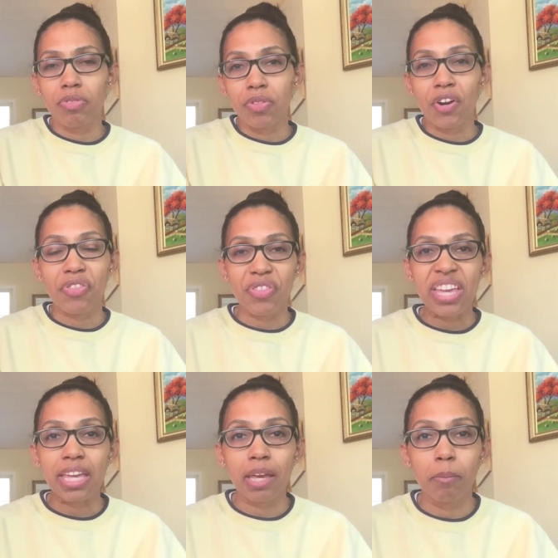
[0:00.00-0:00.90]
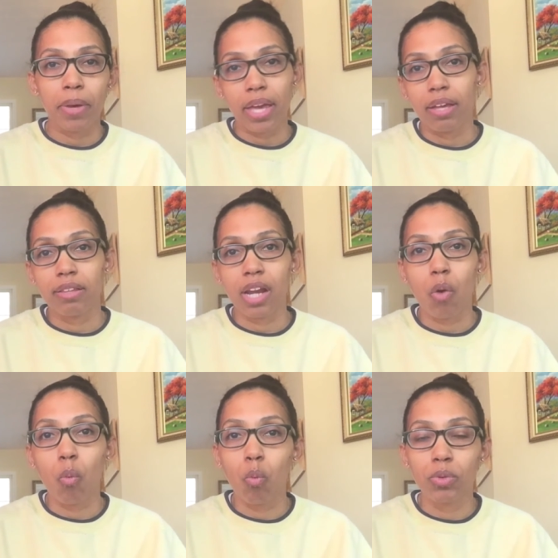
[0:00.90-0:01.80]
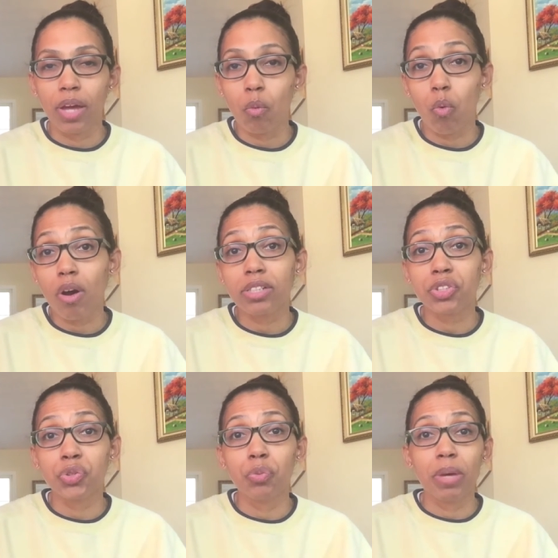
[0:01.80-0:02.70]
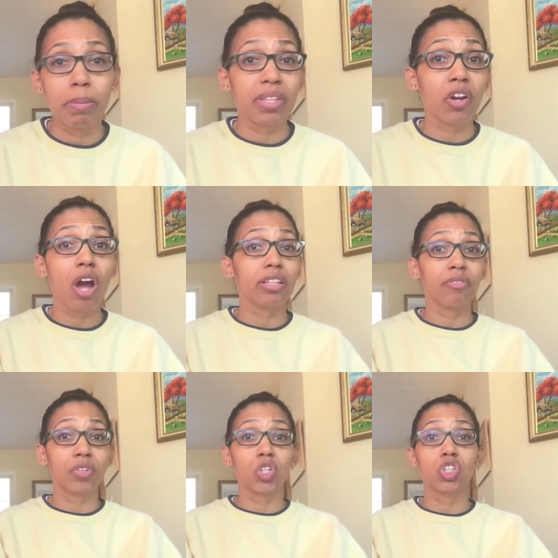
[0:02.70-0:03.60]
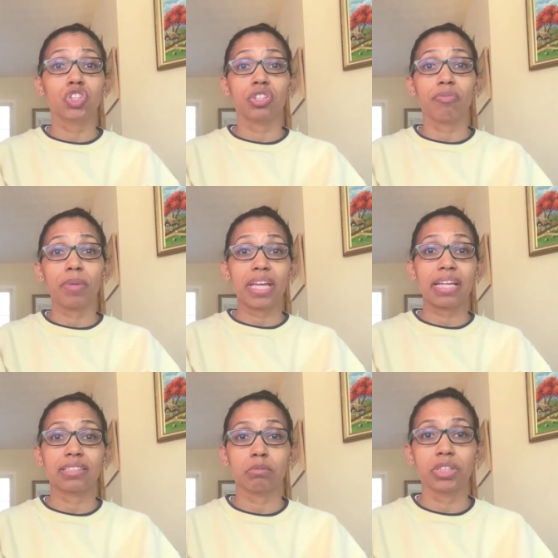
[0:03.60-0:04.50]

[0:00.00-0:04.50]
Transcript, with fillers: they're thinking big, that, I, that want to, maybe they're on the verge of making some